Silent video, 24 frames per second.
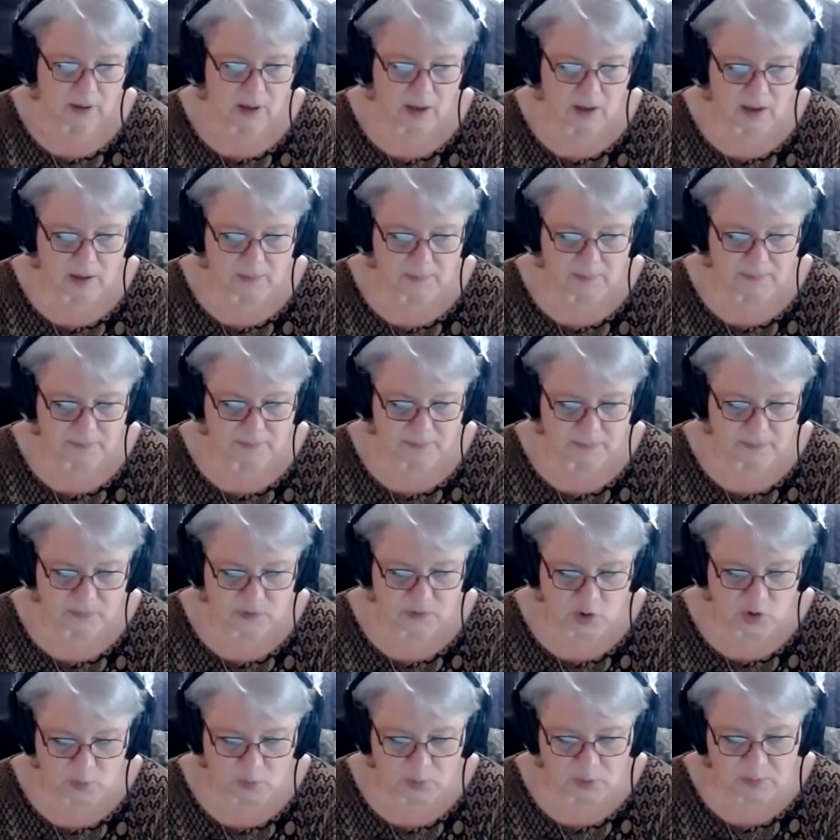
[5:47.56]

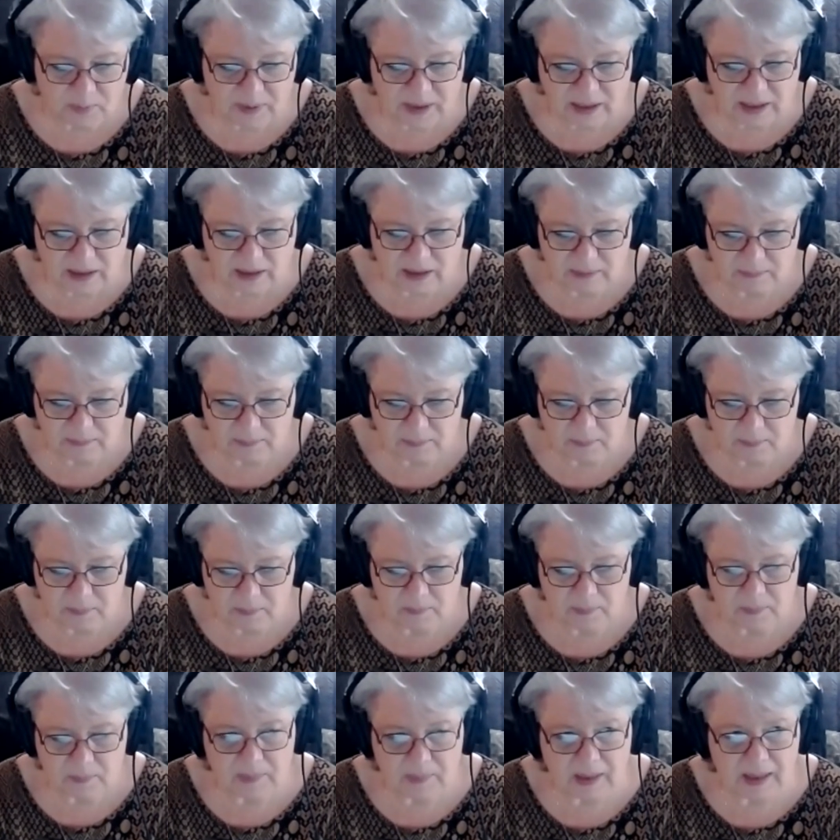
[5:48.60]
Dopamine,
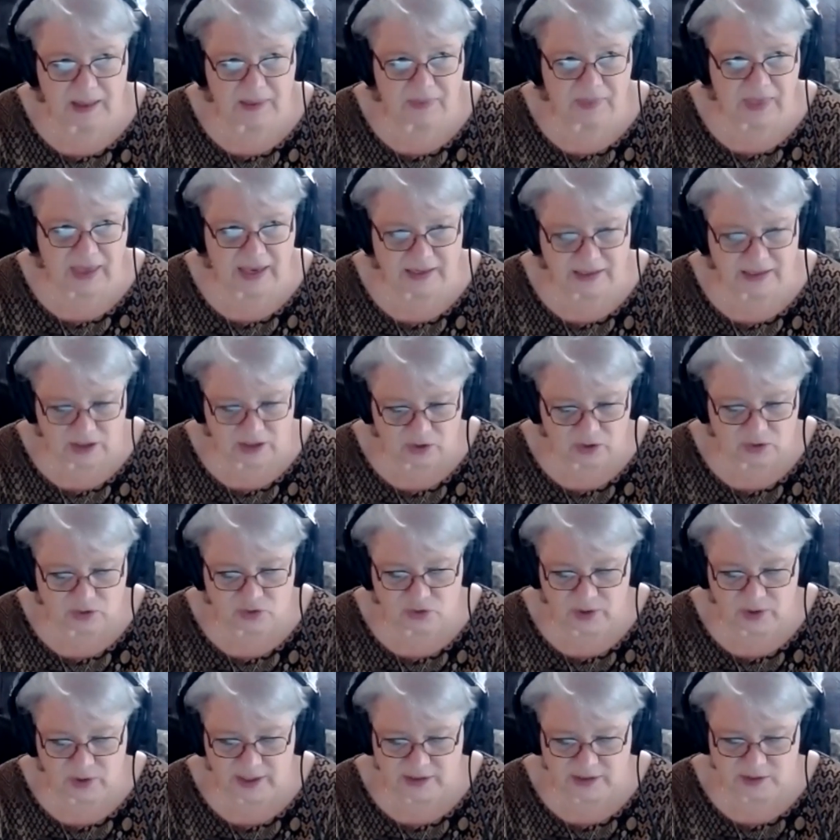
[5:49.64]
that
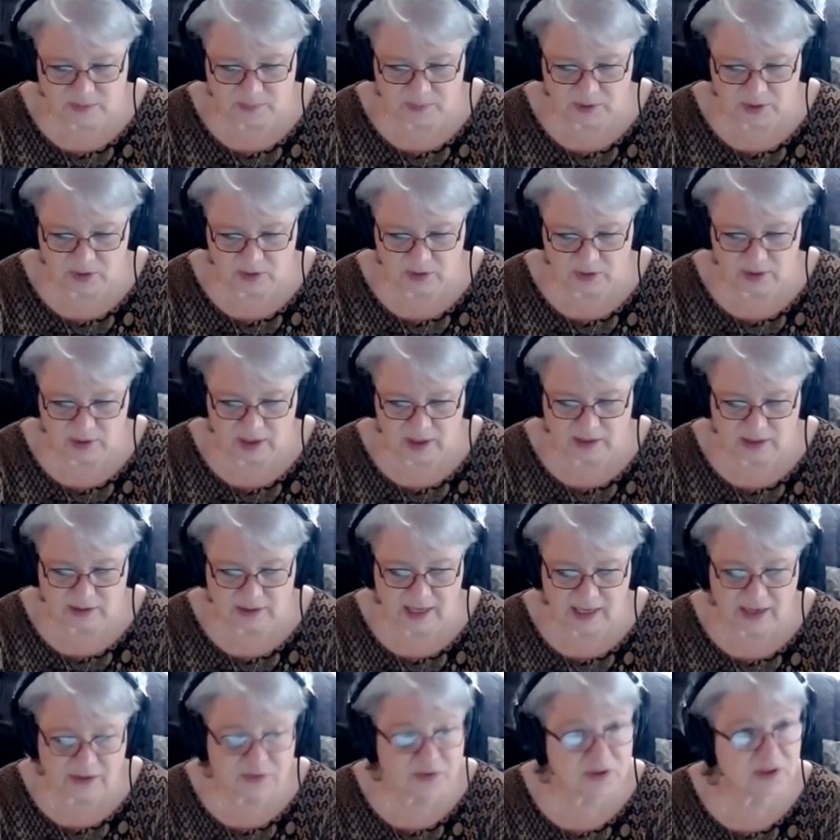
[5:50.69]
neurotransmitter,
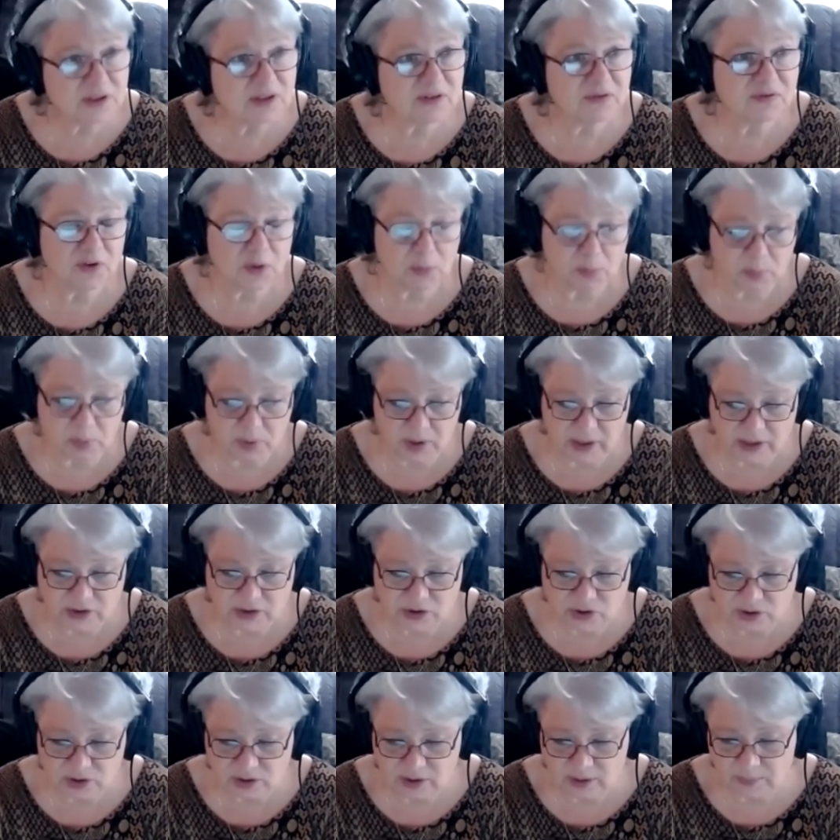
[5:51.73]
allows us to feel
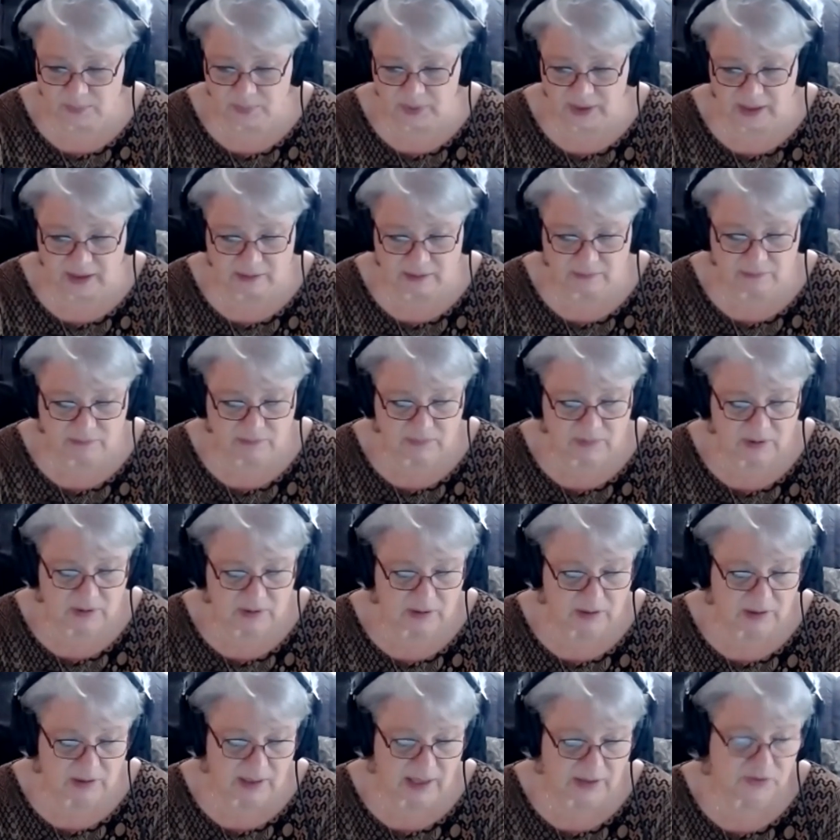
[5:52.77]
pleasure and pain,
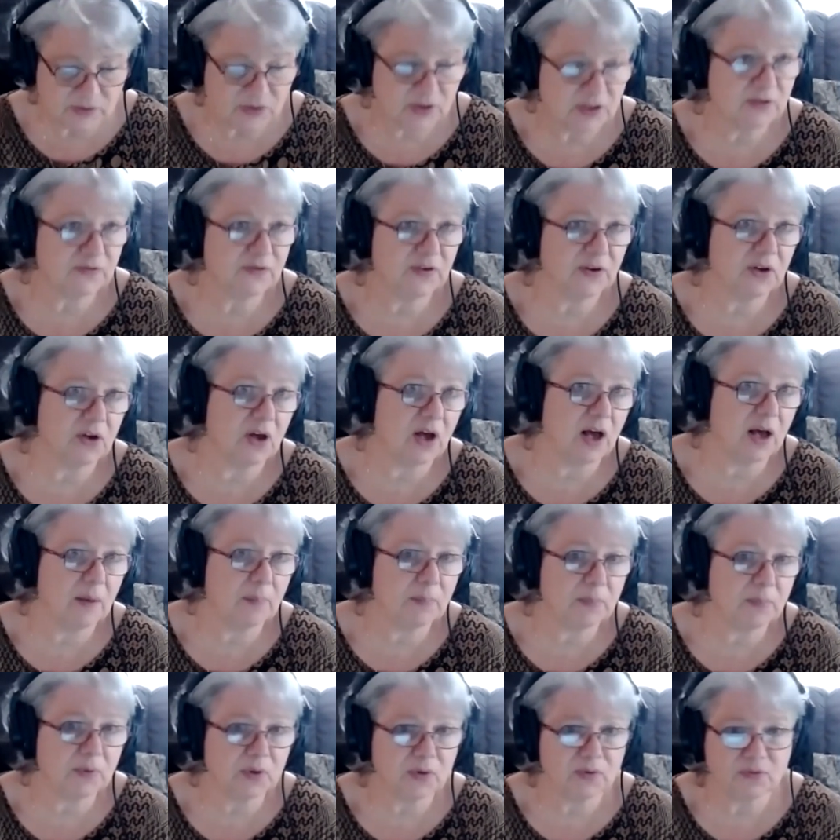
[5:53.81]
allows us to feel
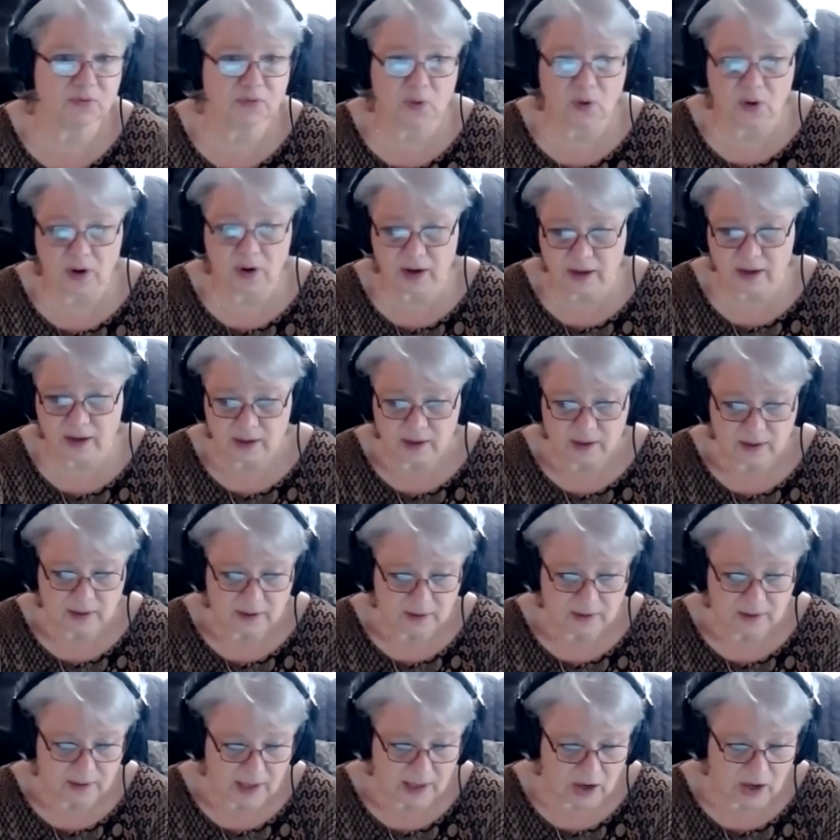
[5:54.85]
up, euphoric,
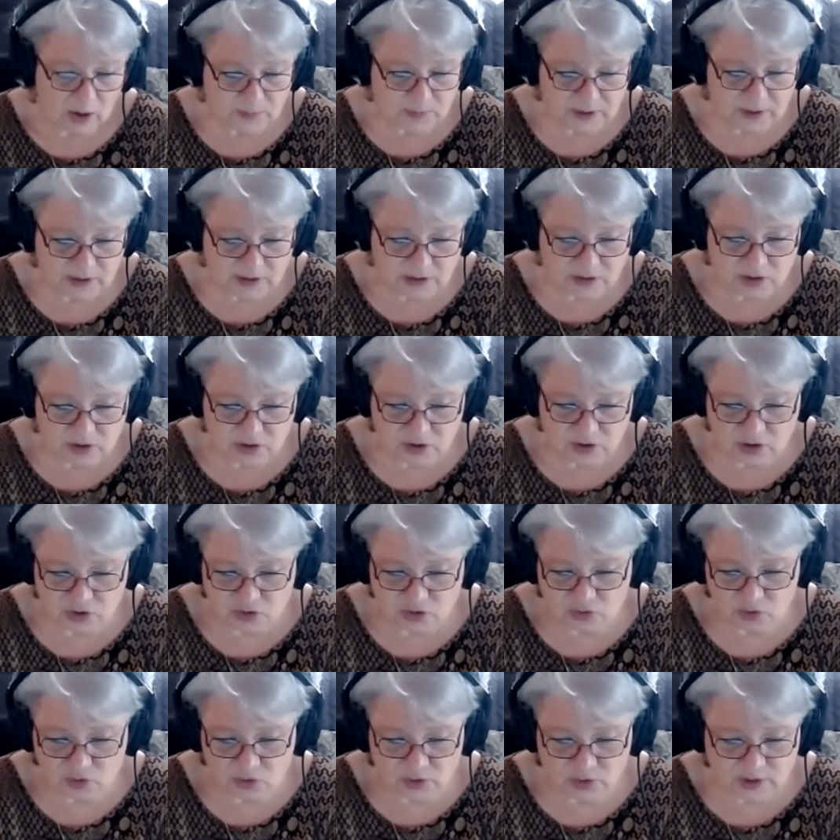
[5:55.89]
helps us to
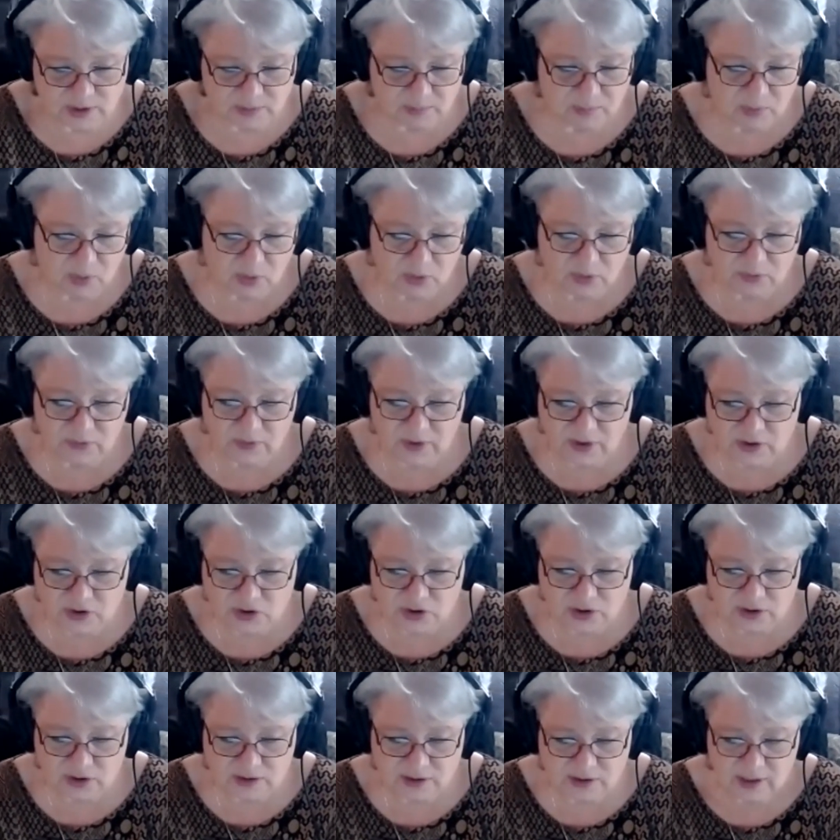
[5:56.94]
control some motor
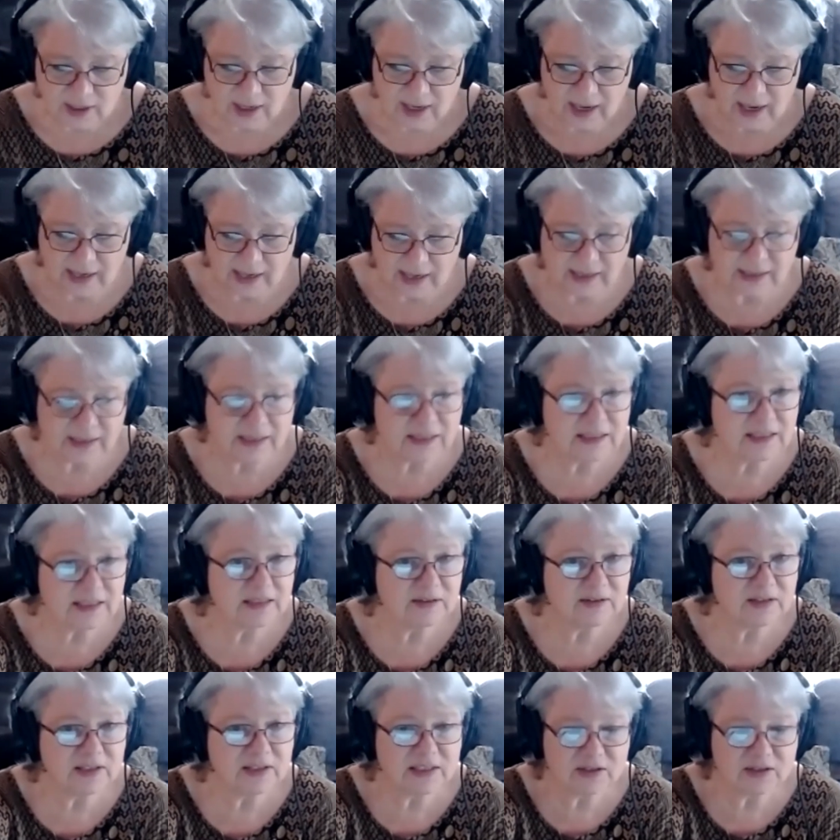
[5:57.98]
functions, and it is
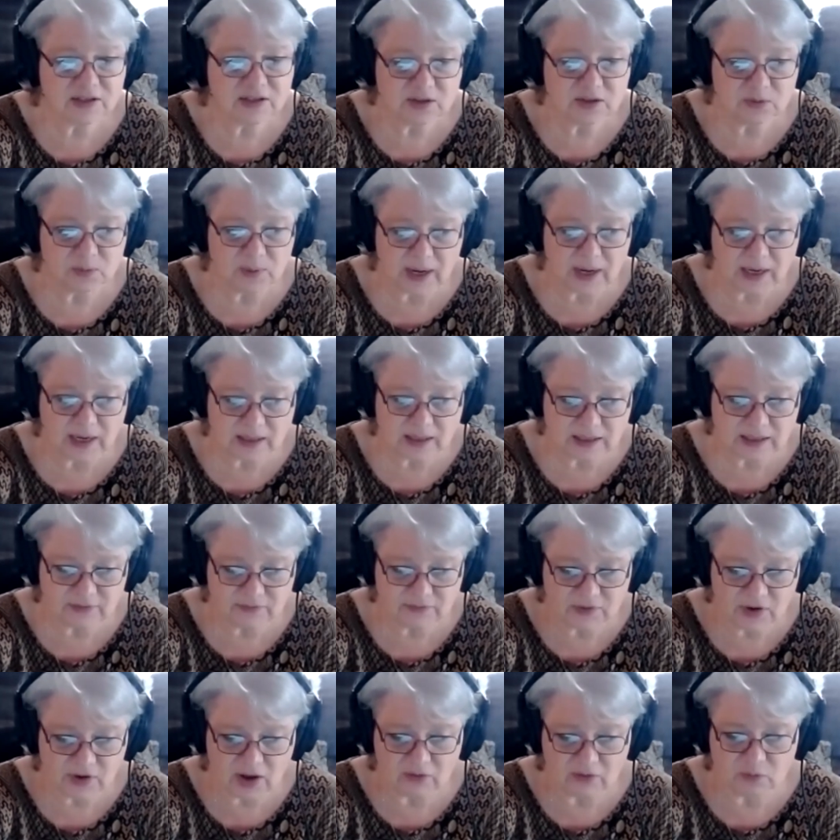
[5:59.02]
directly
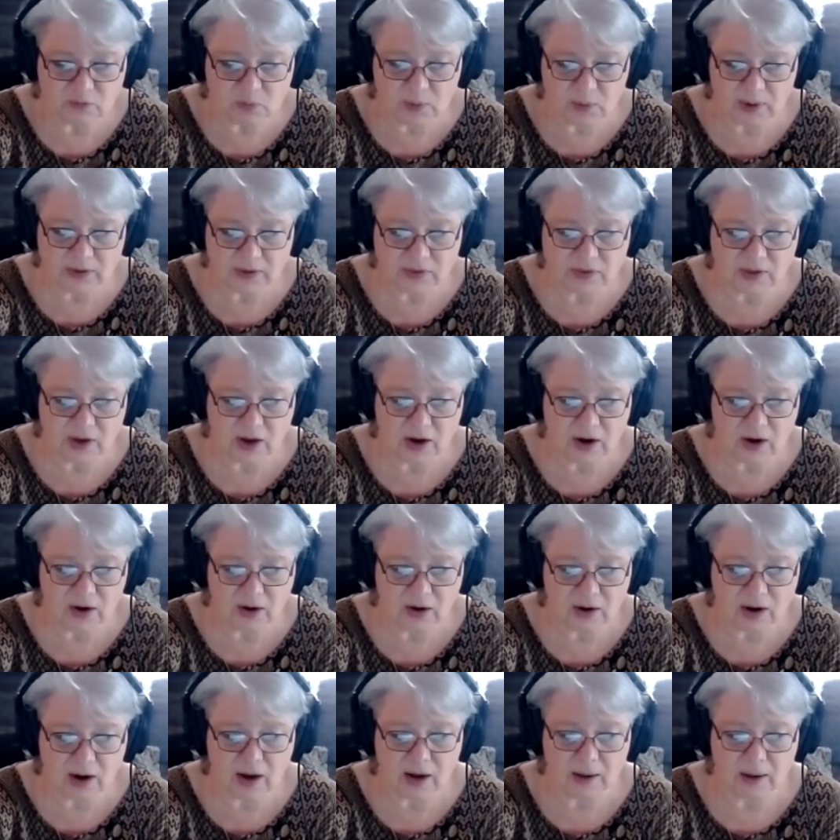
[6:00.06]
involved with
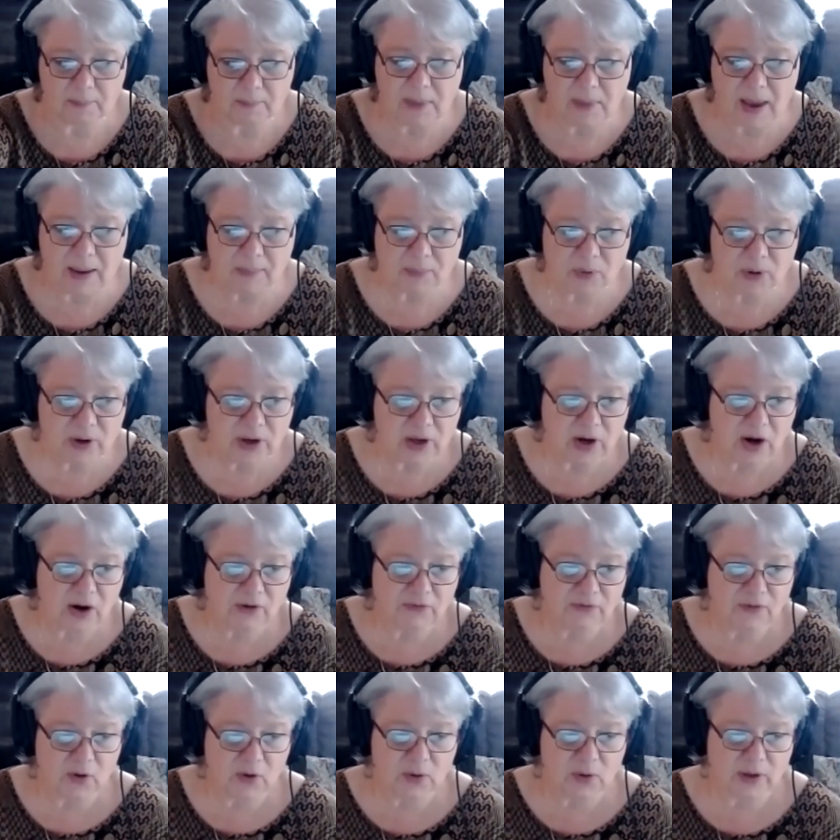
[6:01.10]
our memory and our
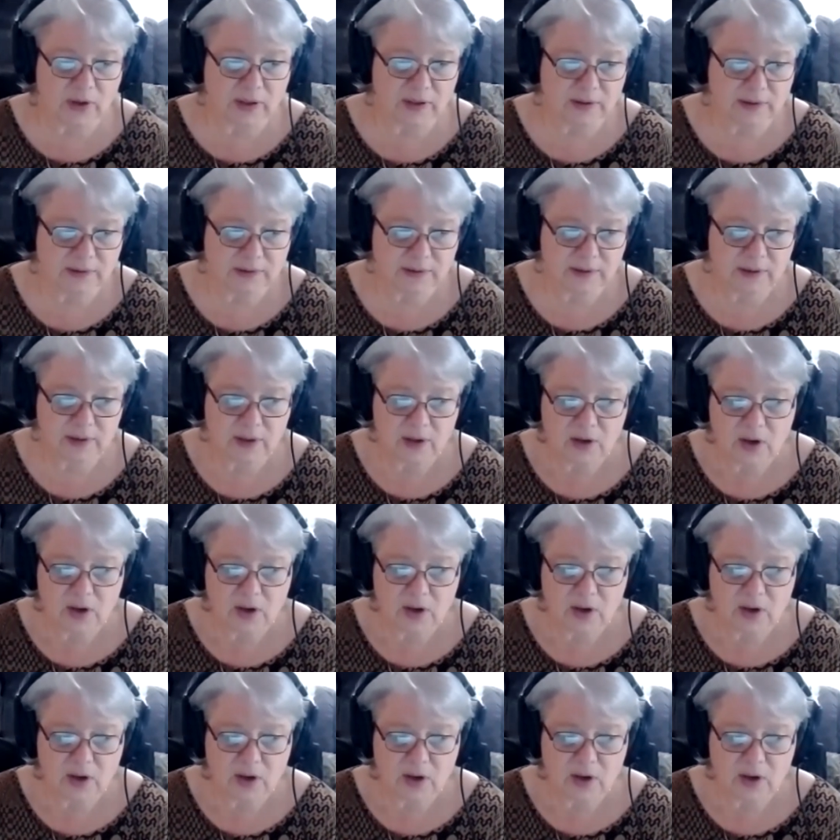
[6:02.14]
focus.